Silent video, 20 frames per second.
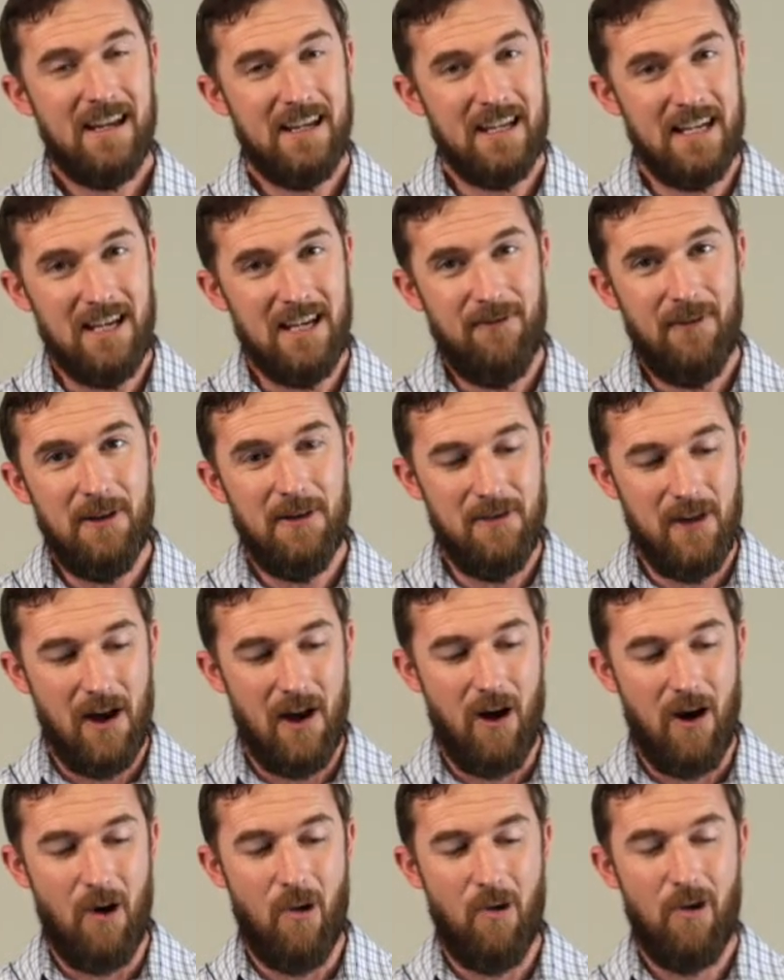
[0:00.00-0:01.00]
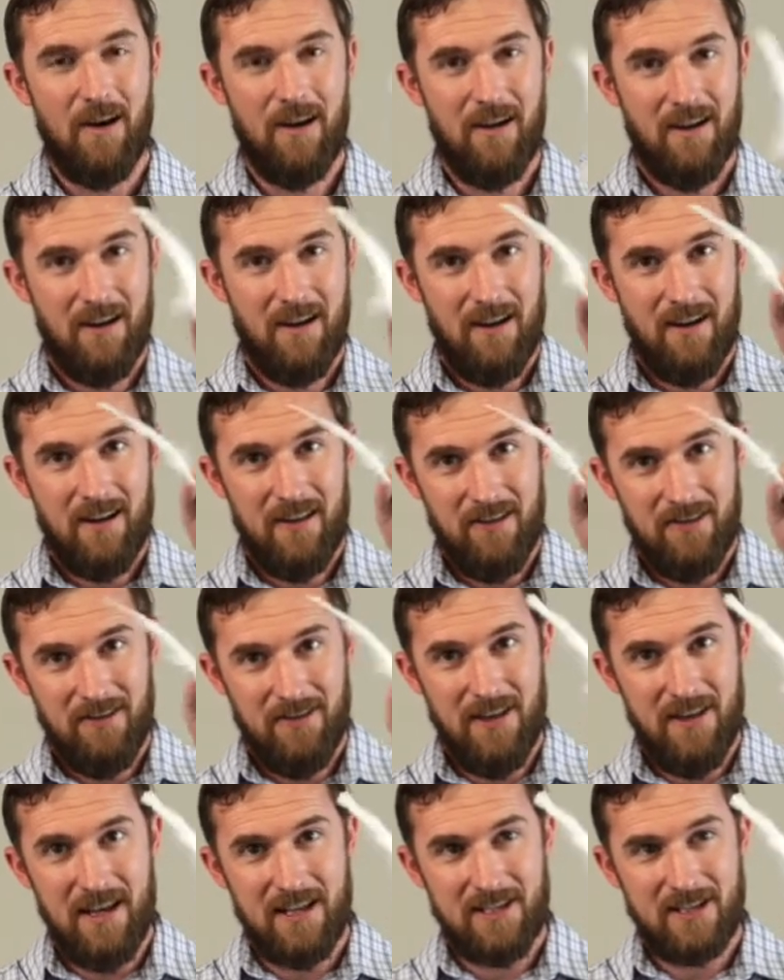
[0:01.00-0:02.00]
Even though
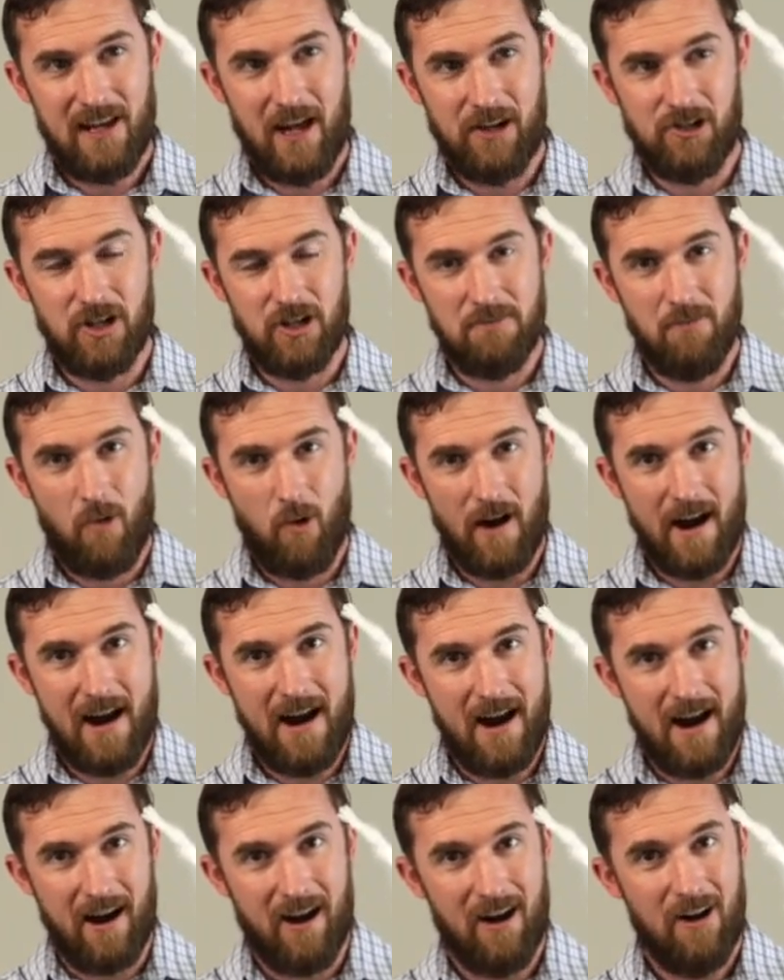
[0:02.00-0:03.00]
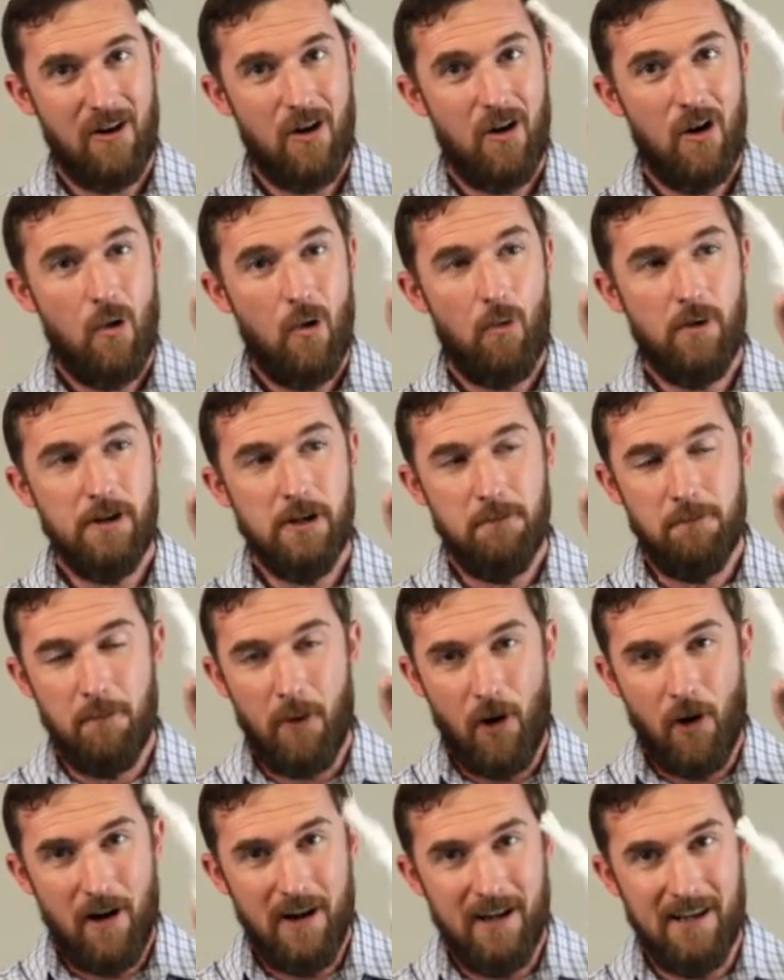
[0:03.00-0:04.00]
this catches more air, when you
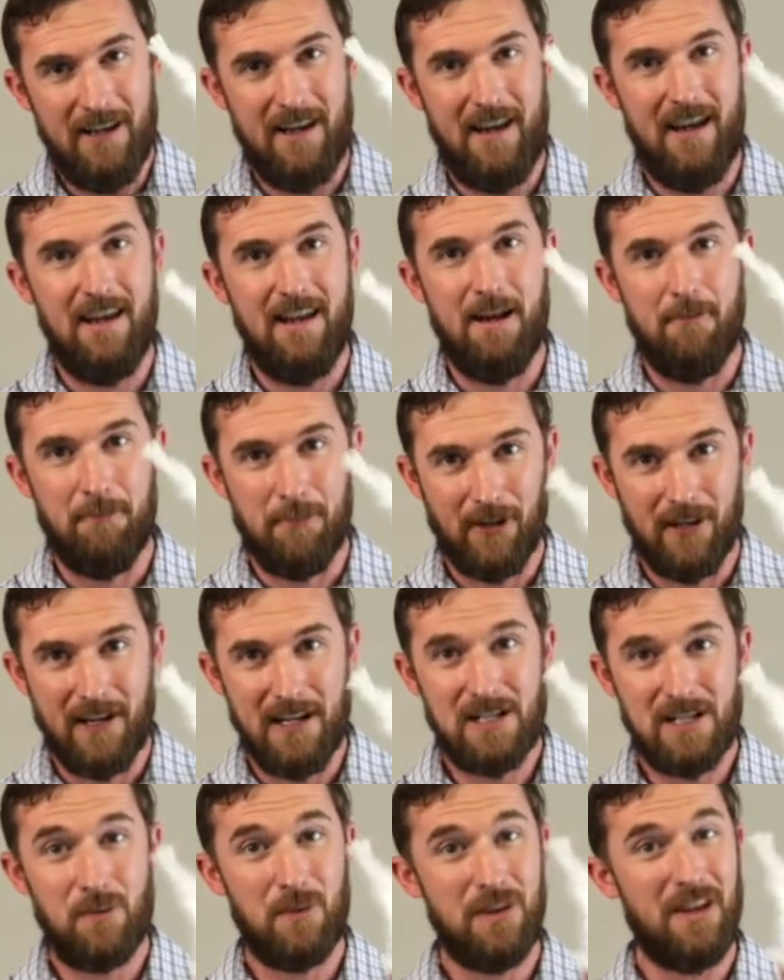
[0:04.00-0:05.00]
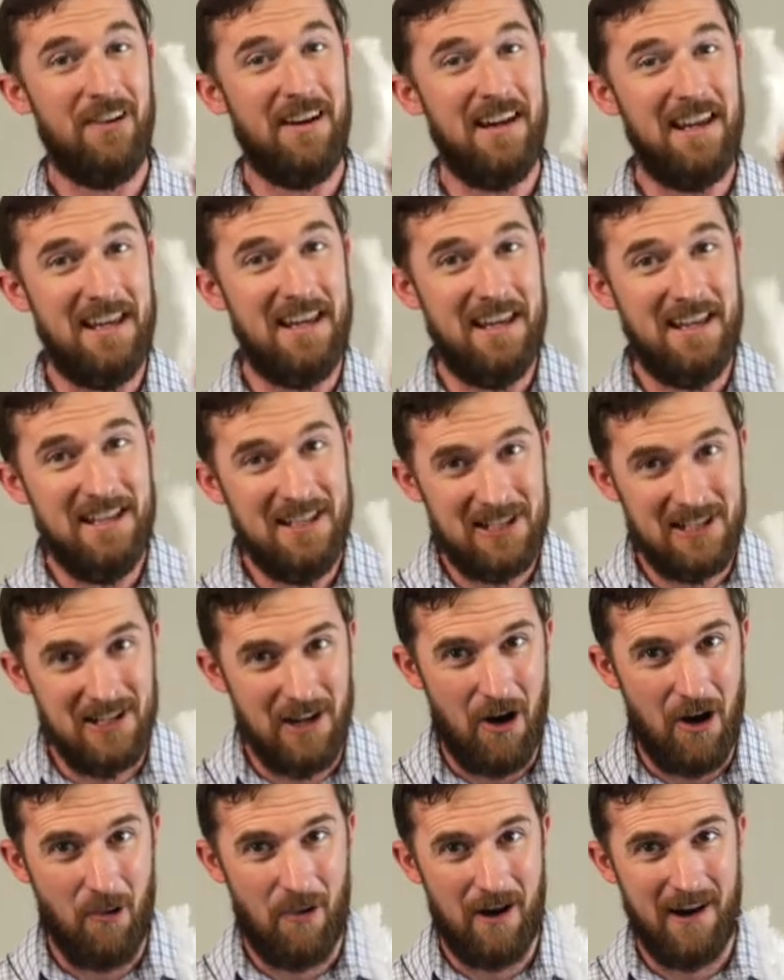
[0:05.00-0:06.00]
put it in a place where there is
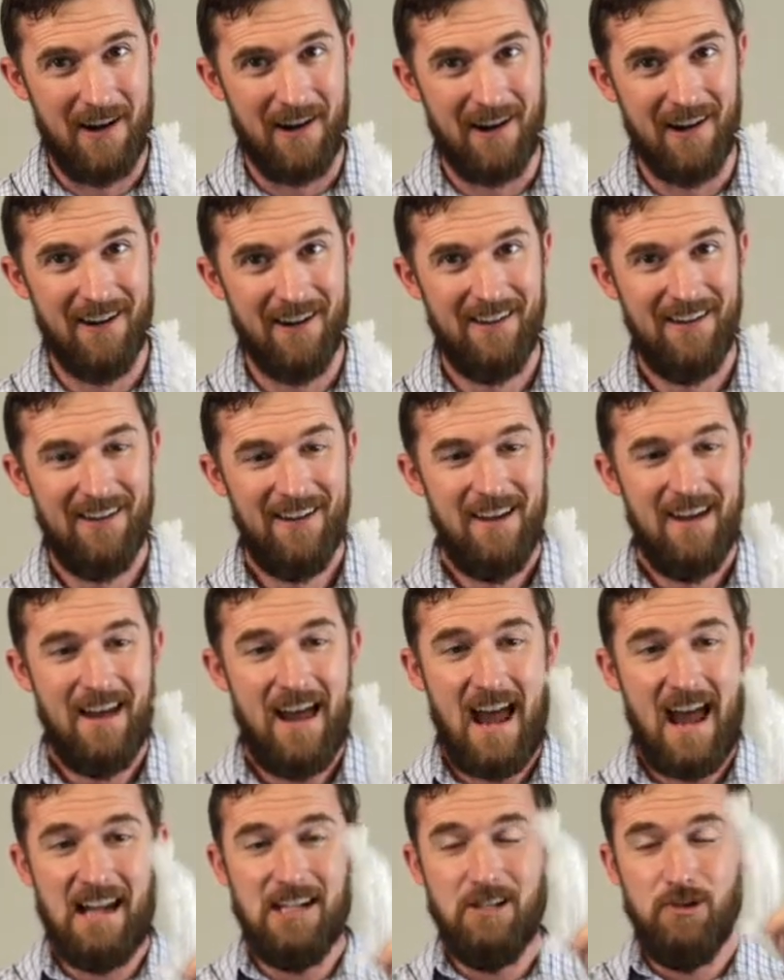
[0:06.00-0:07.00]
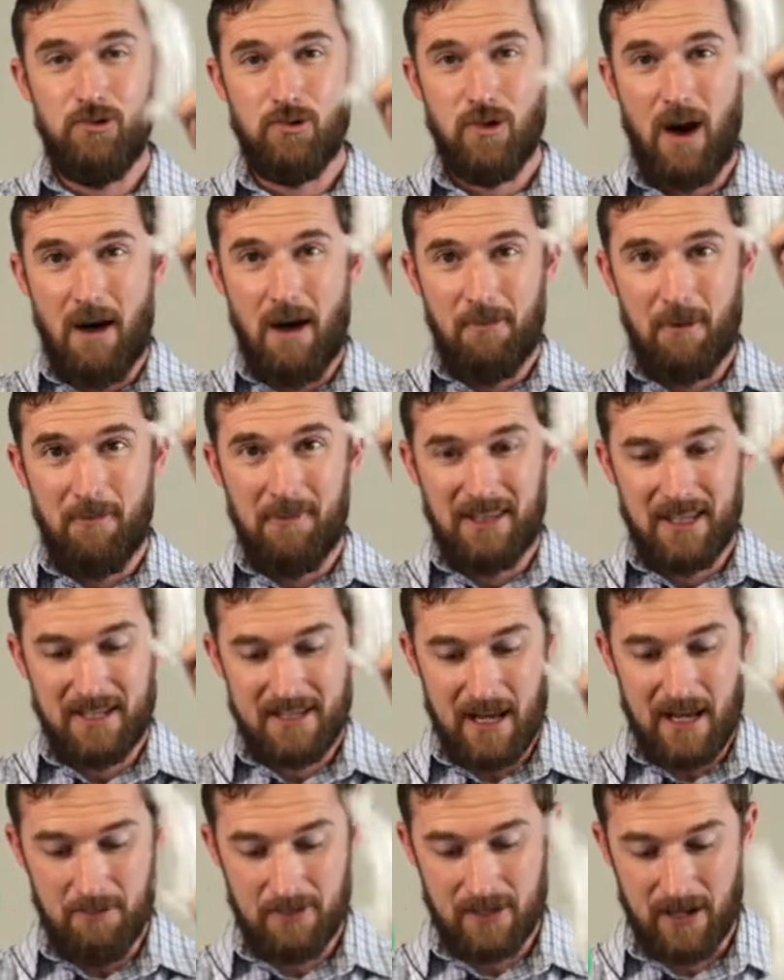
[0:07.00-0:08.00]
no air and you drop them at the
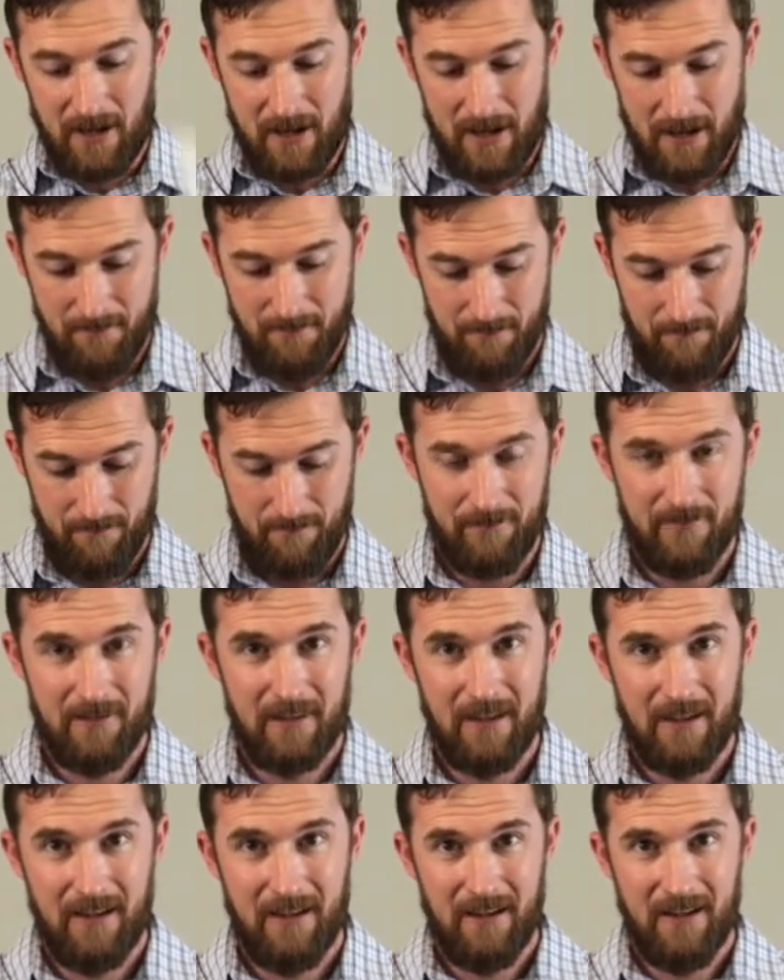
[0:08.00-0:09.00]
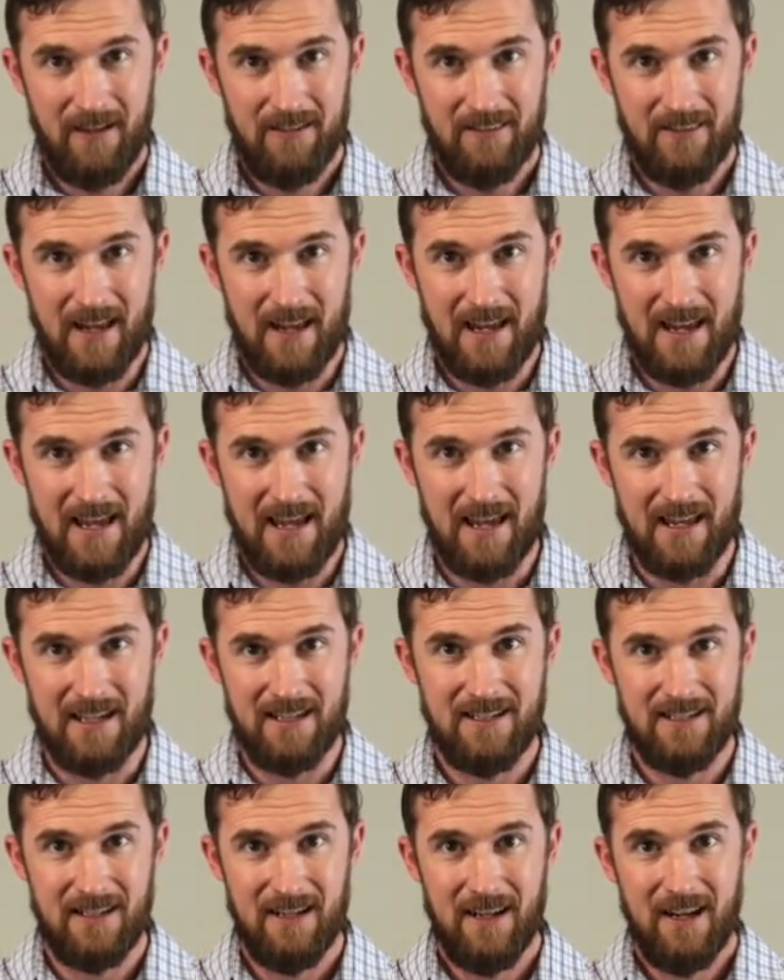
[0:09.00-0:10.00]
same time, they
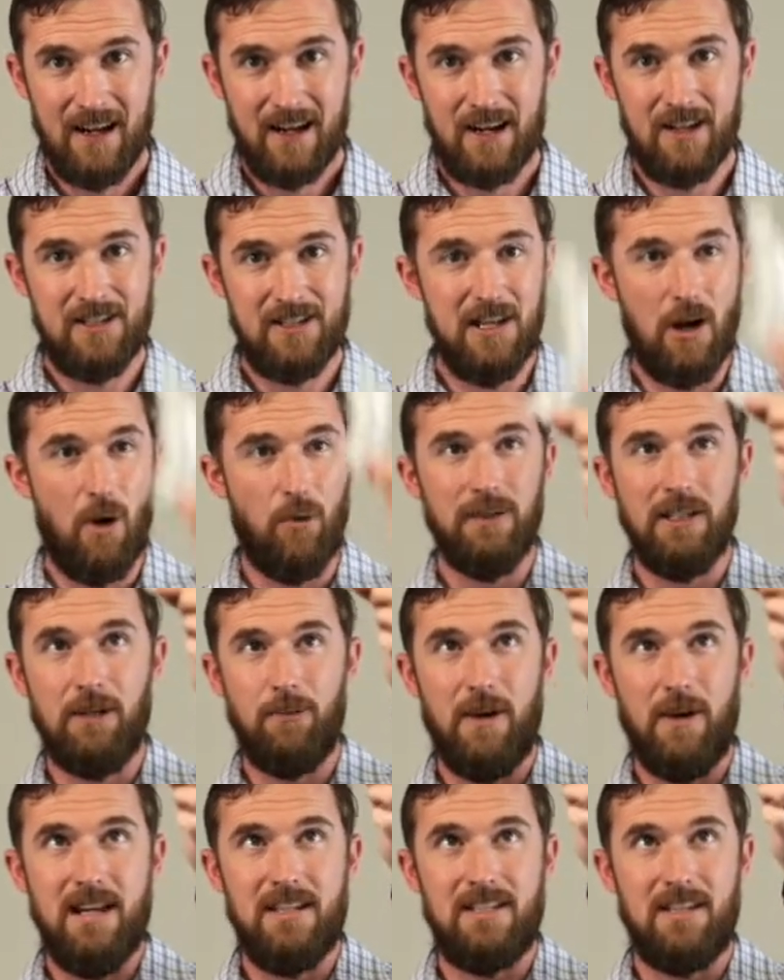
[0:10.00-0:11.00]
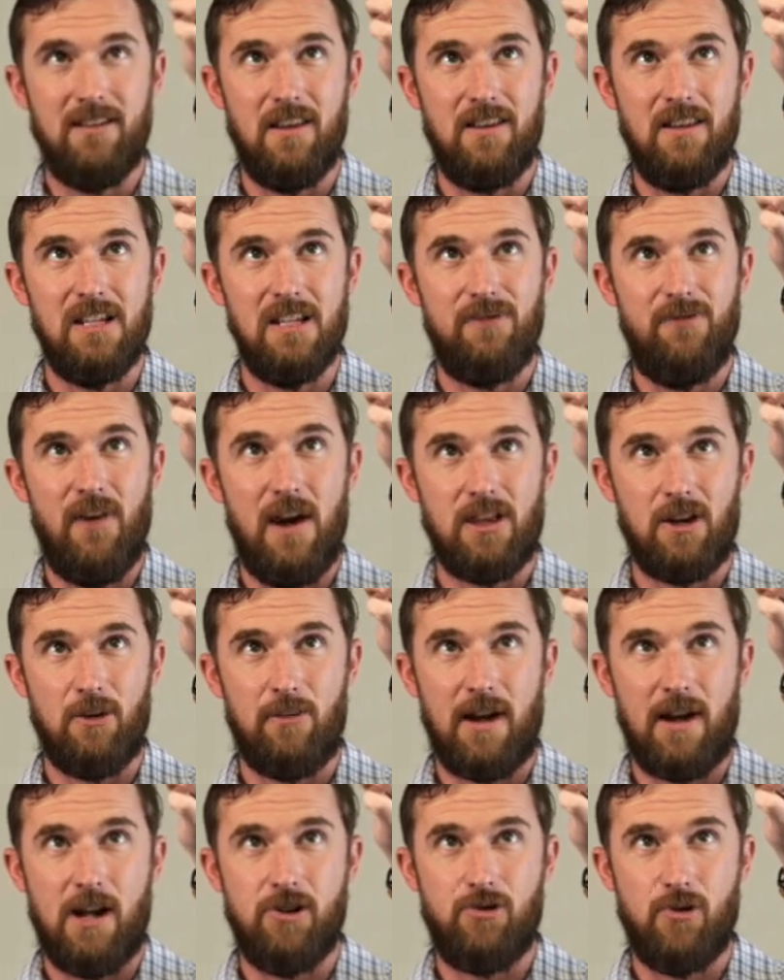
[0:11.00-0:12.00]
hit. Because the only reason that this feather,
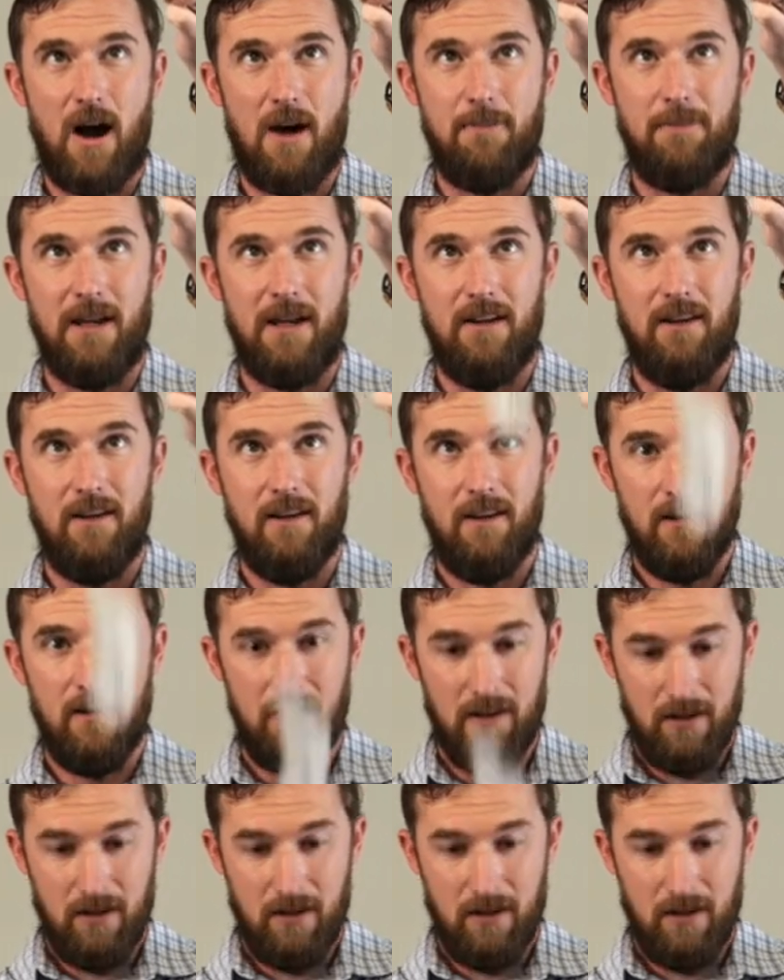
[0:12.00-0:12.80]
when I drop it,